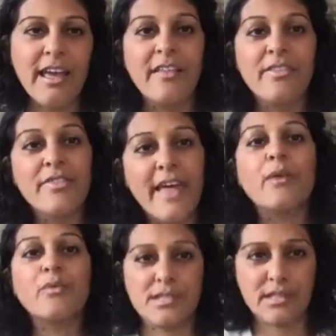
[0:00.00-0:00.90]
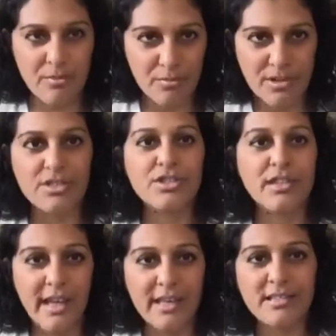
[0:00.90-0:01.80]
And that was the completion
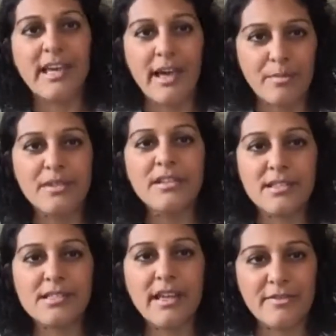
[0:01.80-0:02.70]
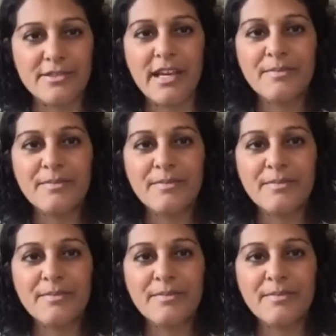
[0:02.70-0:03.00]
that had to happen in this lifetime.